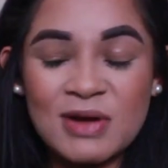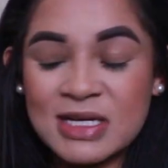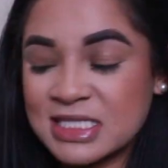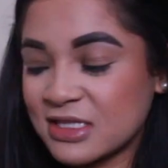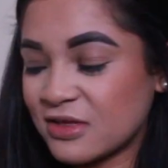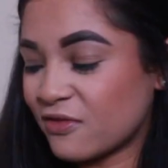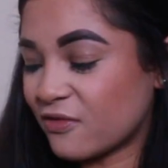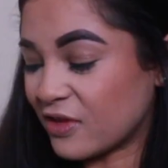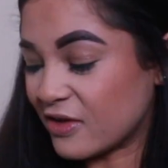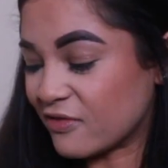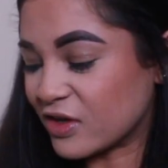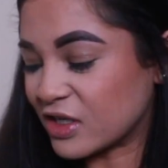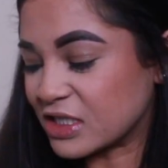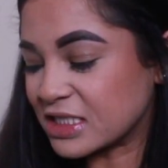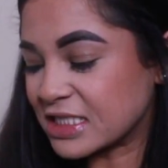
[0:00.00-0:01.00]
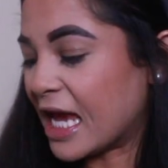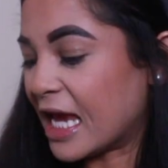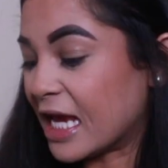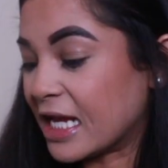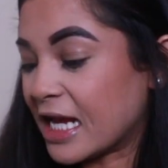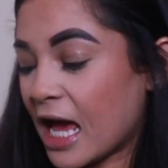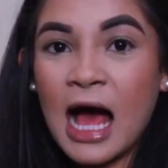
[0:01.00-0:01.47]
the rest of the flavors,
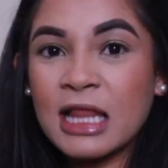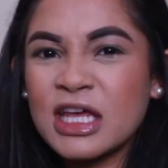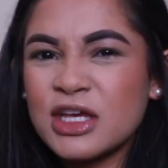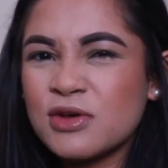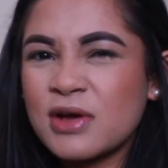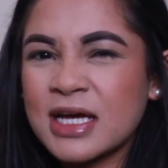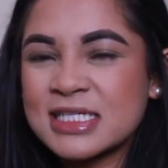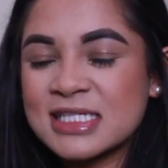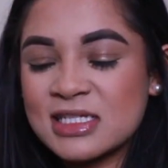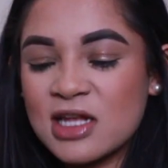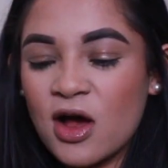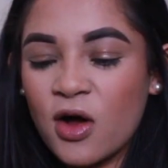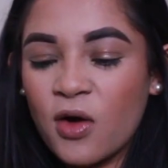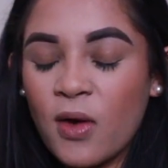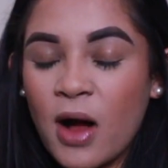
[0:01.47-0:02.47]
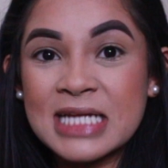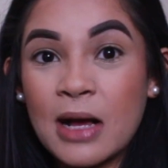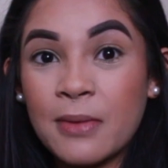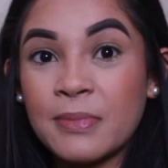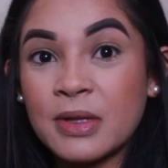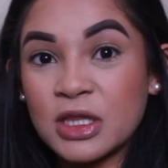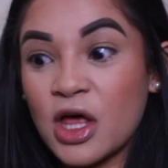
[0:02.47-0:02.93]
and I'll let you guys know
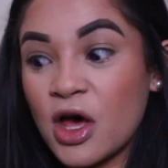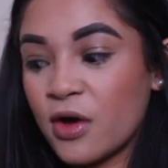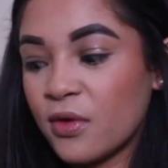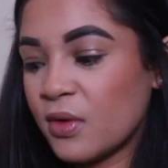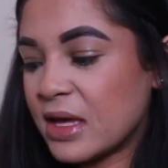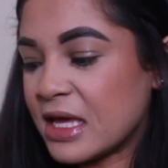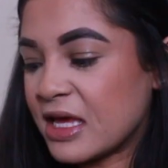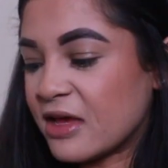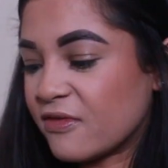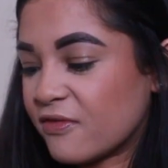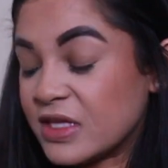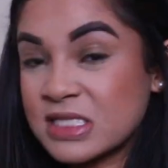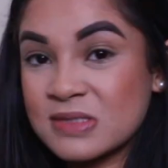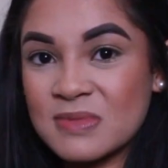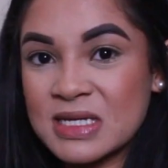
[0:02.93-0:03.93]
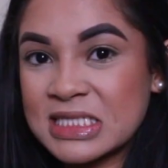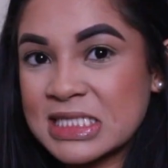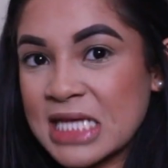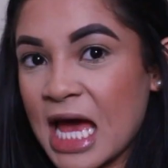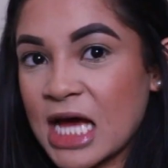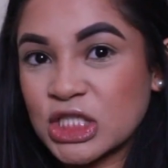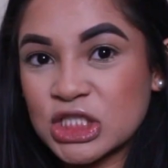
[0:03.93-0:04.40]
down below if these
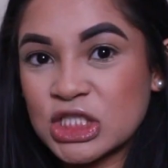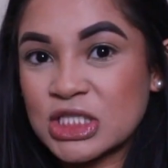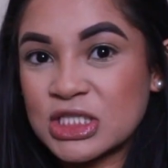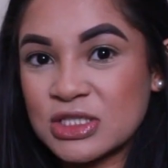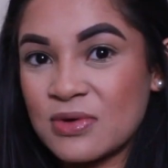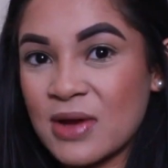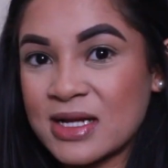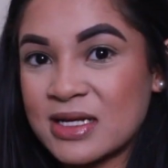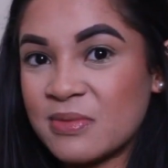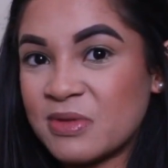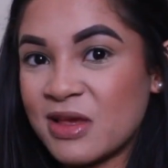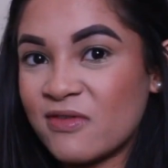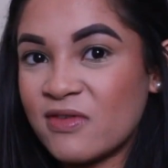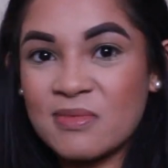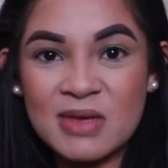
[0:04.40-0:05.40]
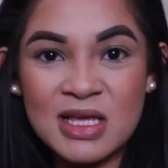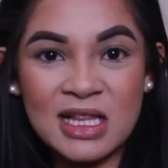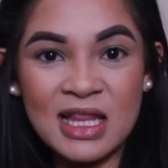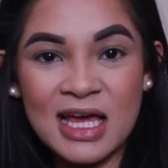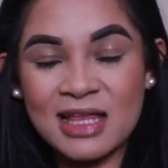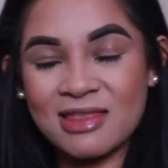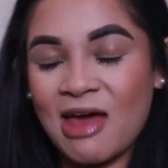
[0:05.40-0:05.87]
mints actually do end up giving me
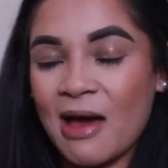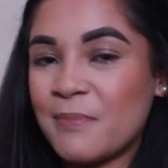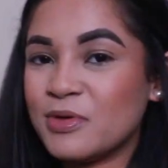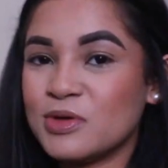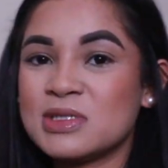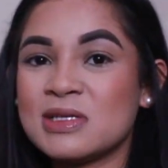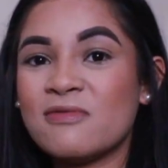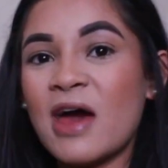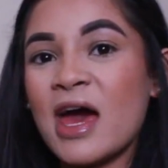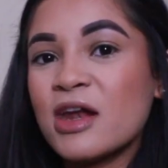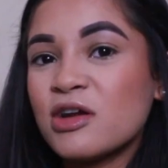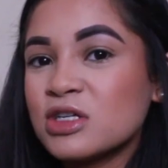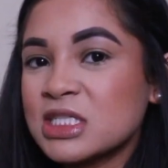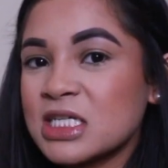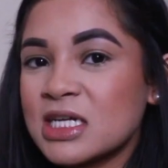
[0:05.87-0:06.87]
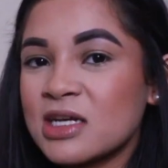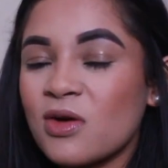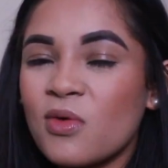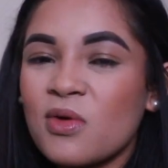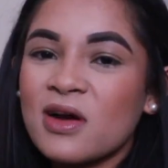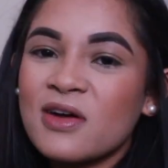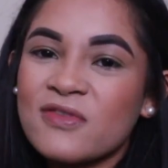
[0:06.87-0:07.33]
like that boost of energy
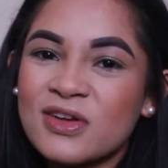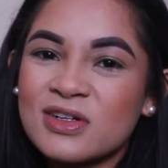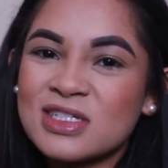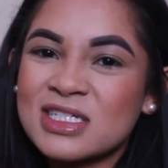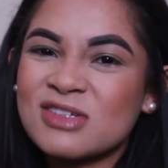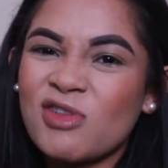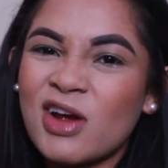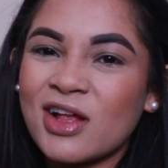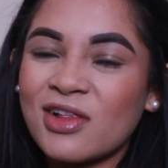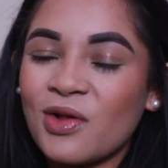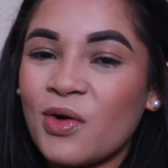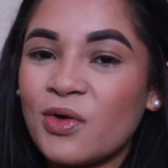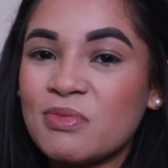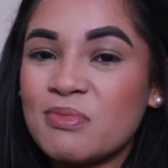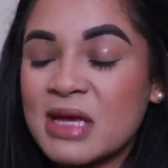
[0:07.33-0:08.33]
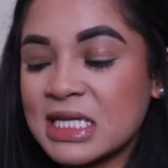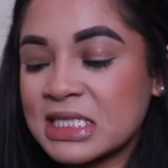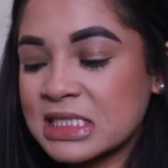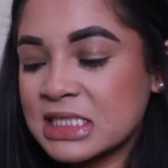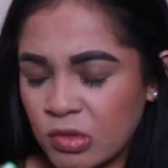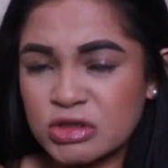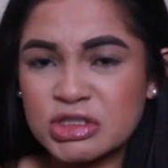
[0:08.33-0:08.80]
or if they're just regular old
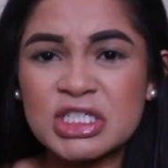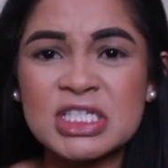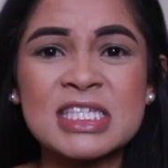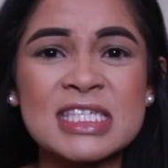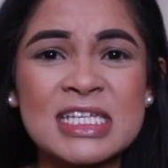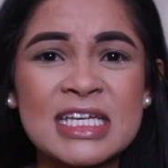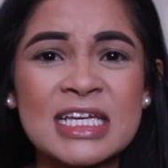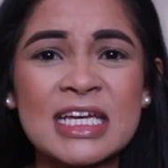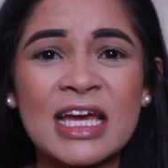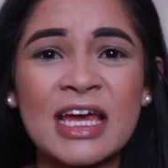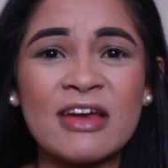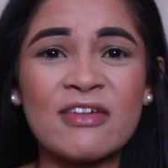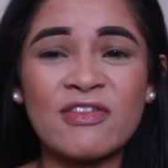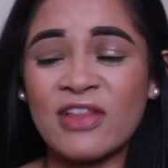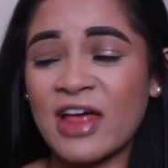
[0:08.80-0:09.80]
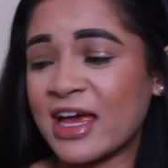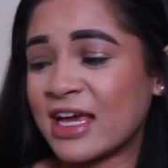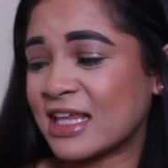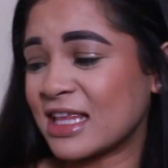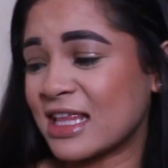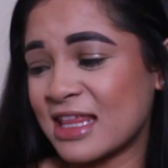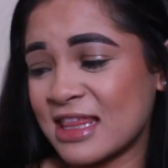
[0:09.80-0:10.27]
mints. We'll just see if
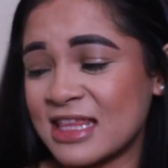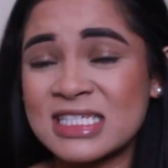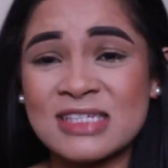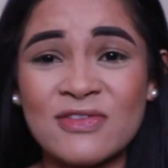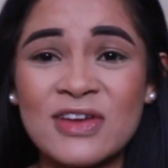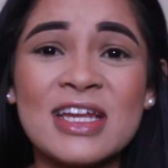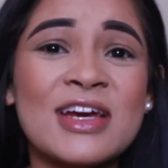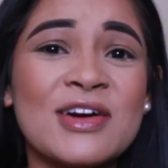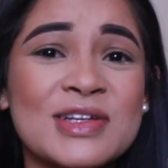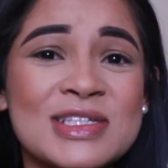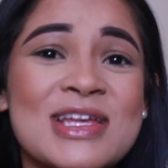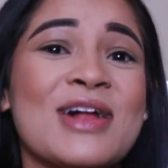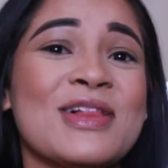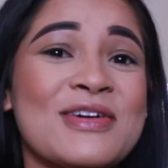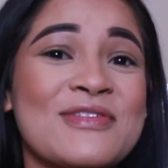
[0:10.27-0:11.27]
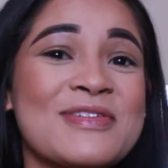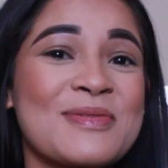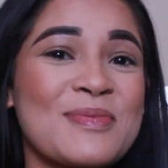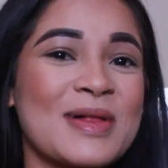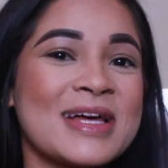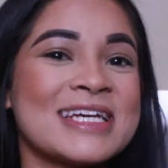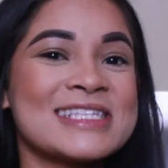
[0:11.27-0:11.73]
like this video is all over
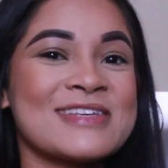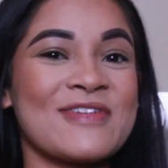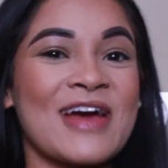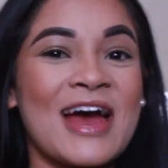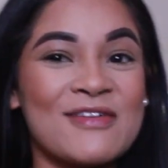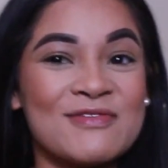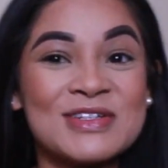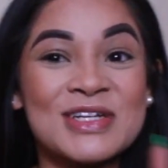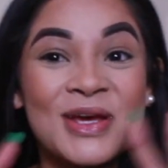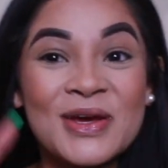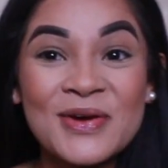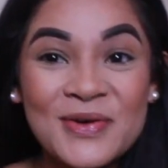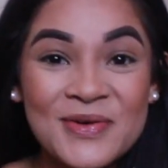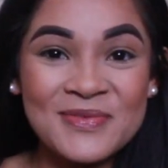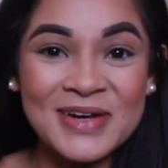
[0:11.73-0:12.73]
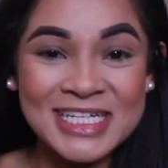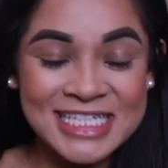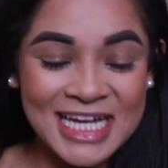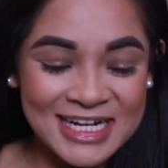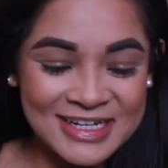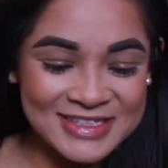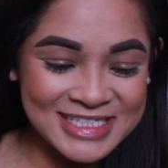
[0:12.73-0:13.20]
the place, if I have too much
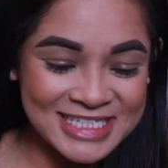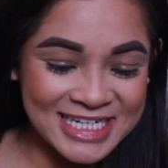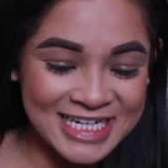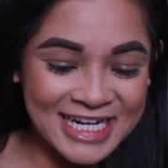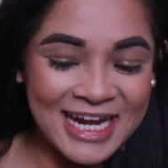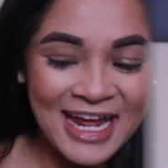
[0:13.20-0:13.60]
energy.